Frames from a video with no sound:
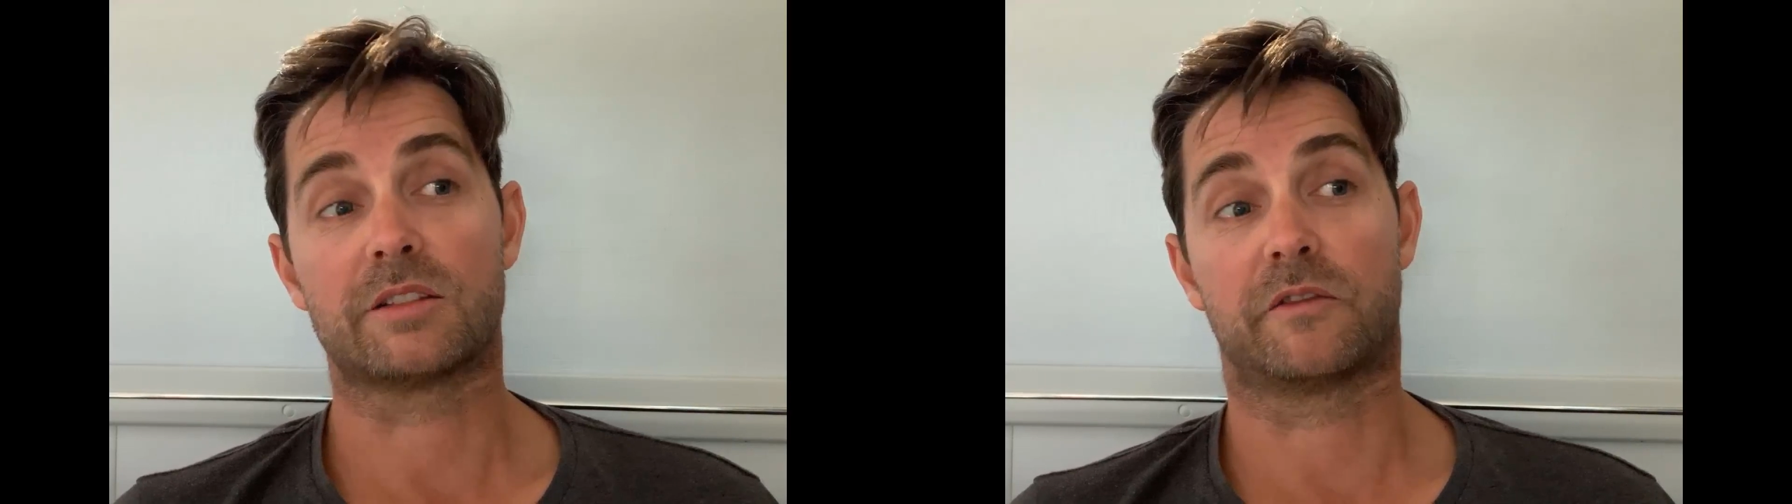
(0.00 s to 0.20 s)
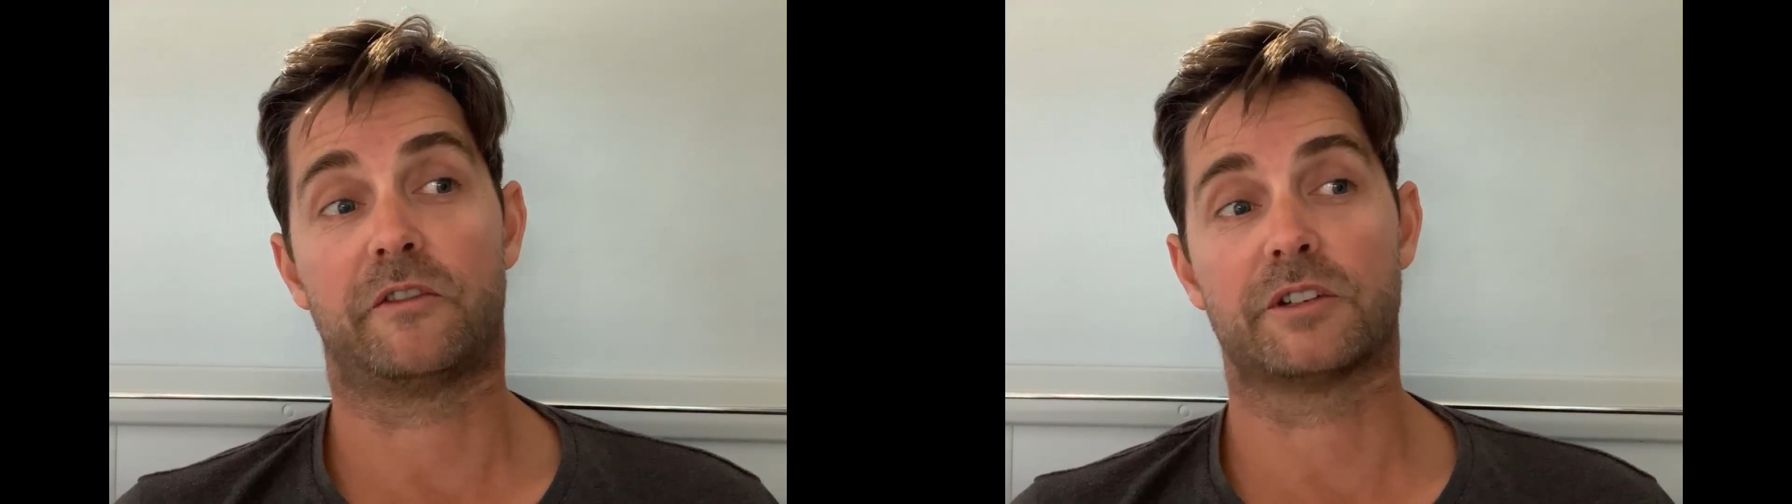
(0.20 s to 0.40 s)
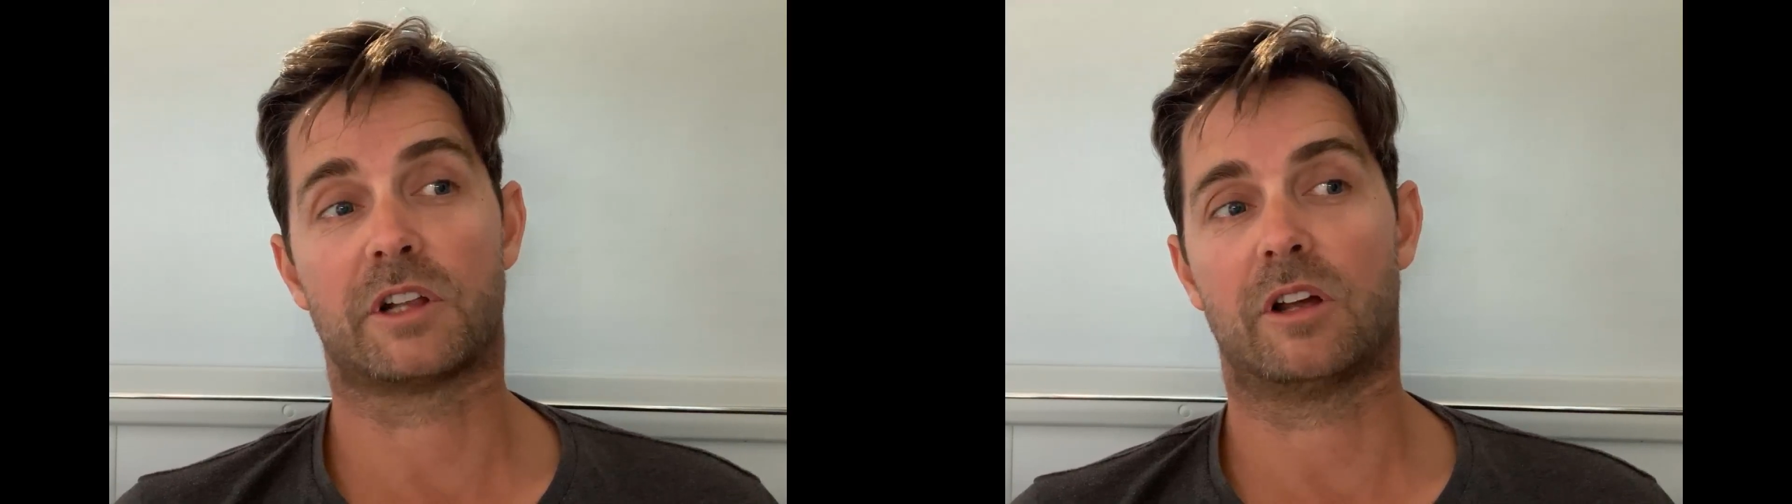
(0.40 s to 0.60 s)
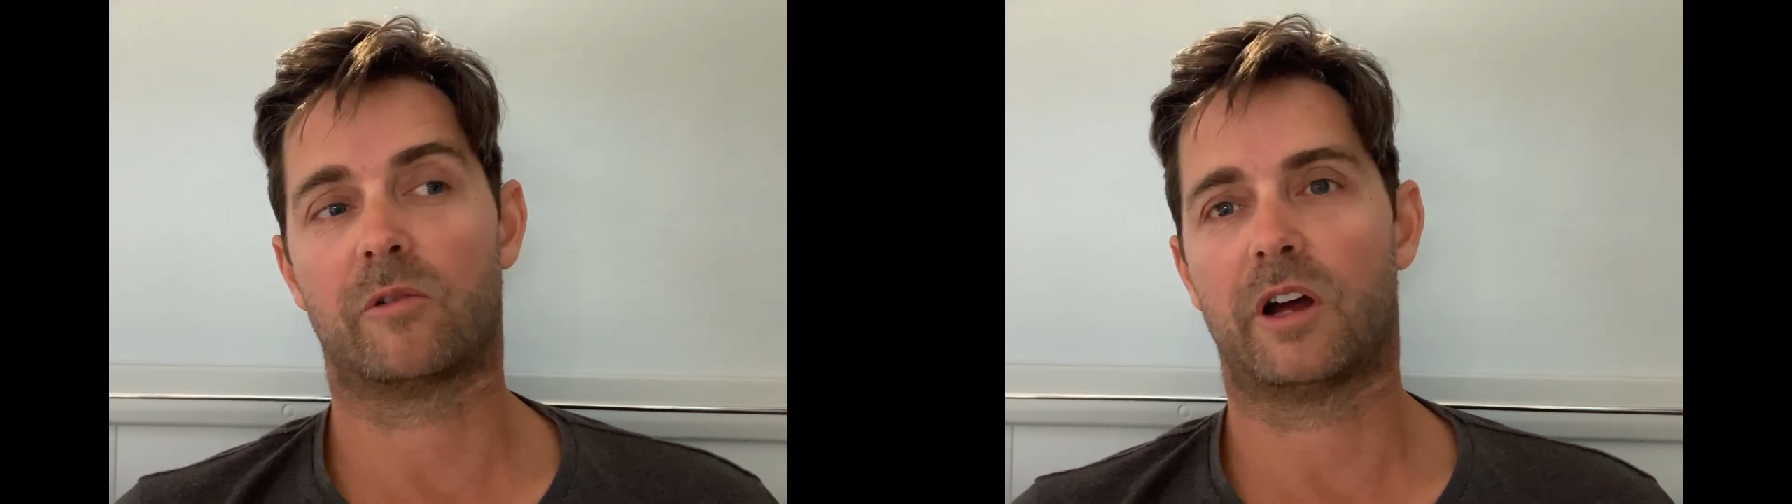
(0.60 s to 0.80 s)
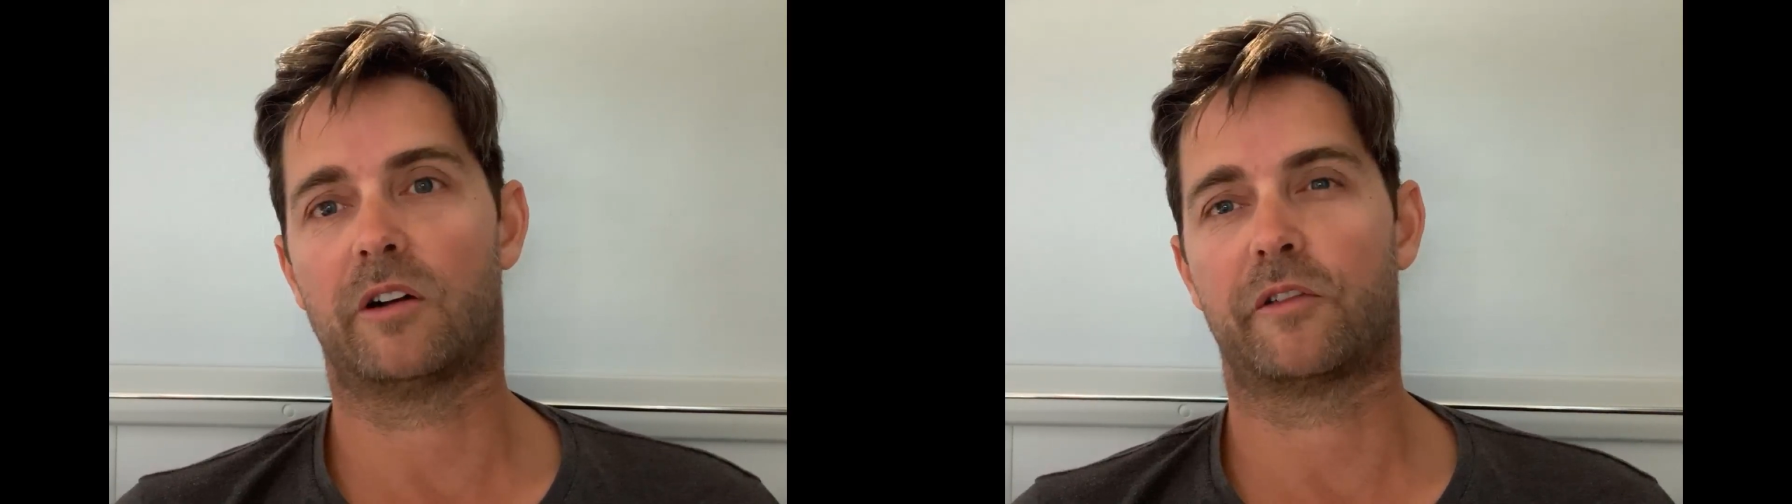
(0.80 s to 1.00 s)
Feels a long
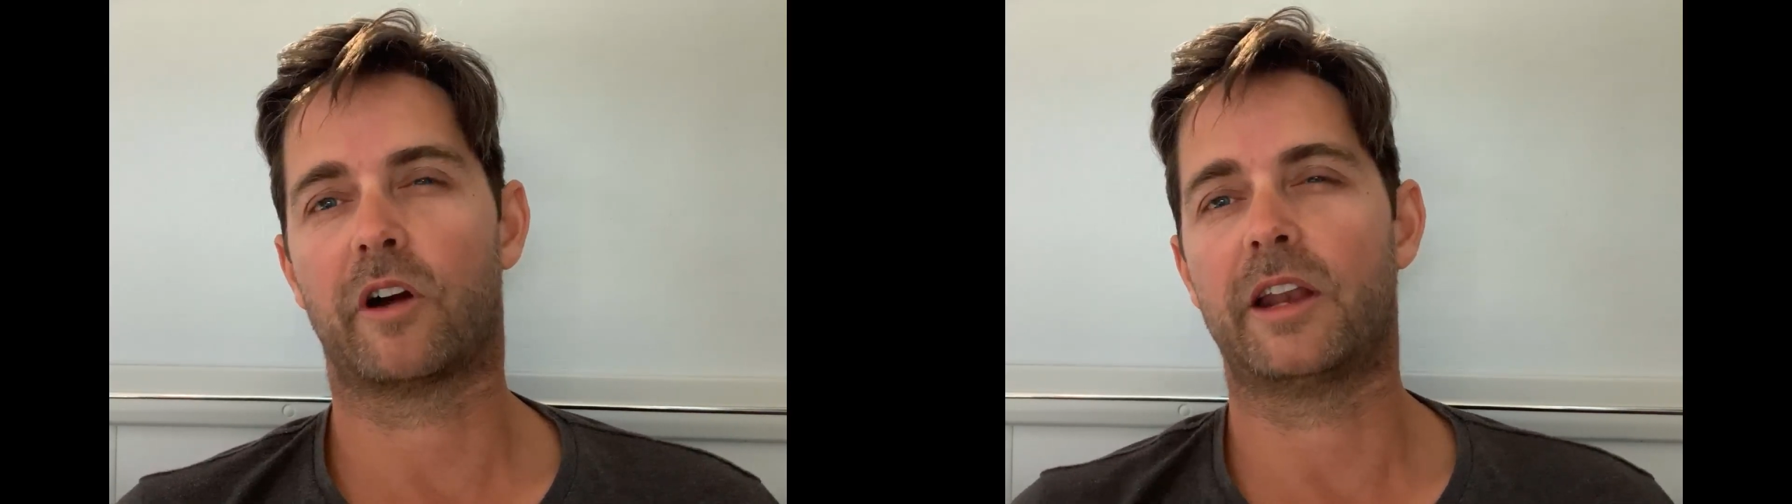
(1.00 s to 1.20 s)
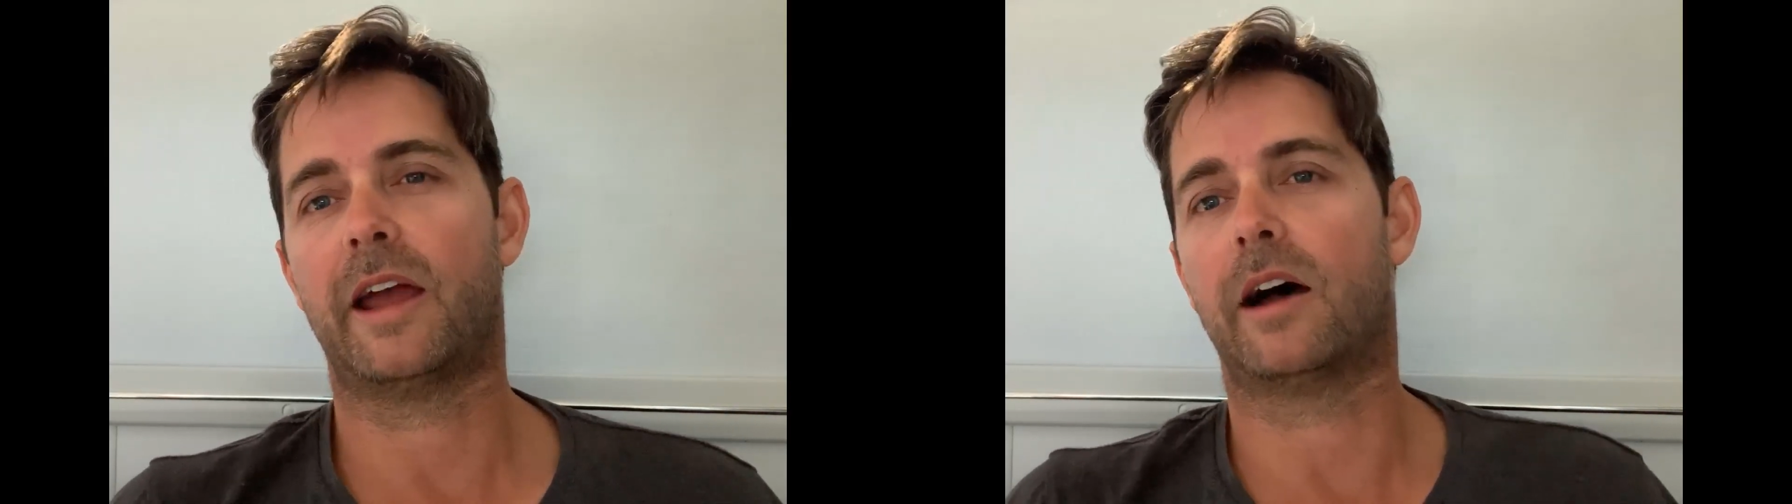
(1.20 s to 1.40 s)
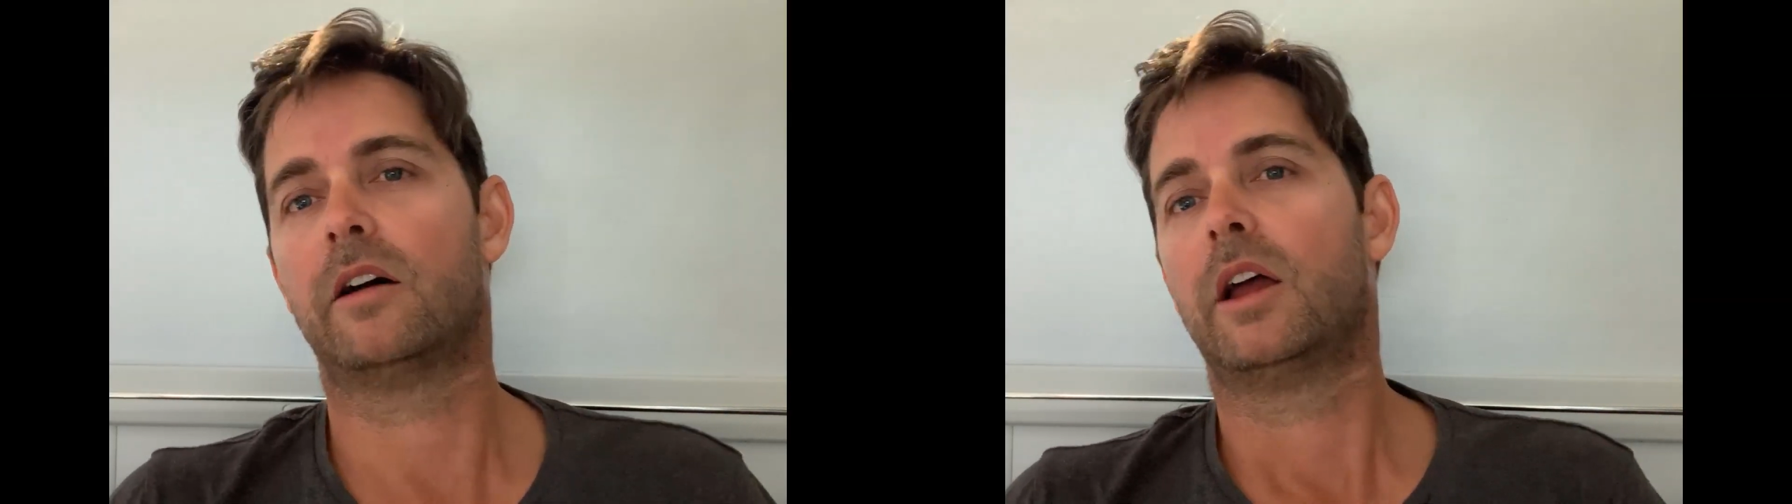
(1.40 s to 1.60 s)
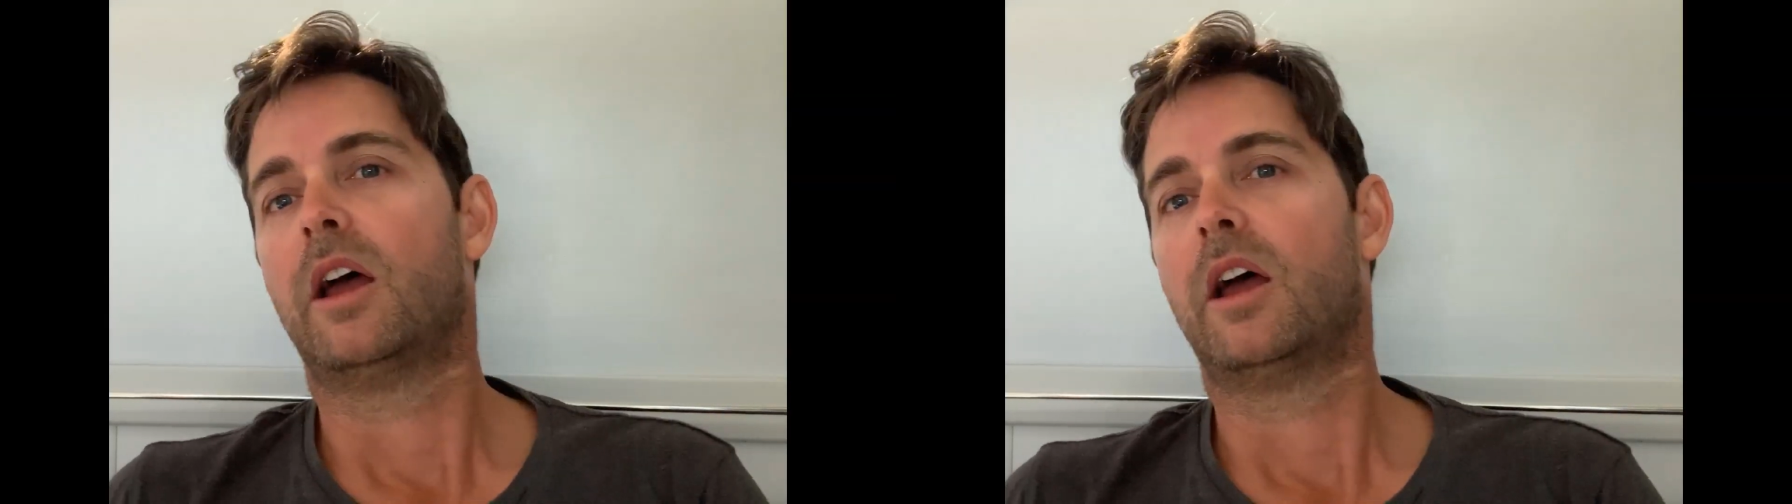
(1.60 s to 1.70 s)
way off right now,